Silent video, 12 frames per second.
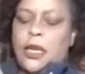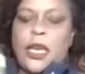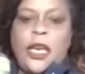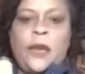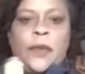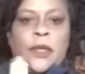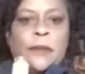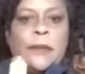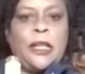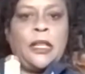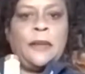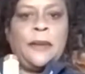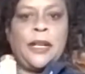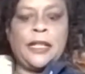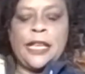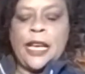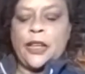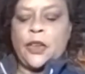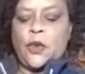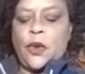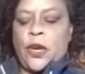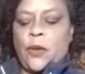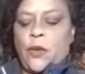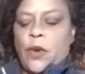And with the Bottled-in-Bond
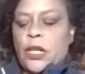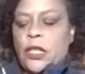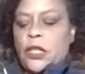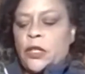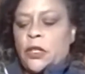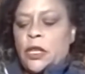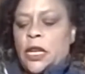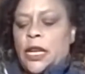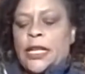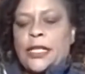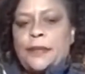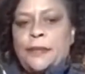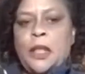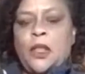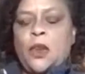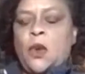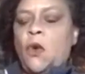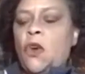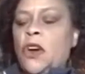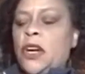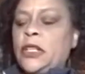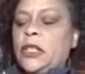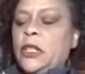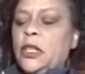category, we're going to utilize mellow
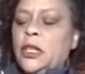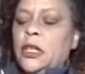corn,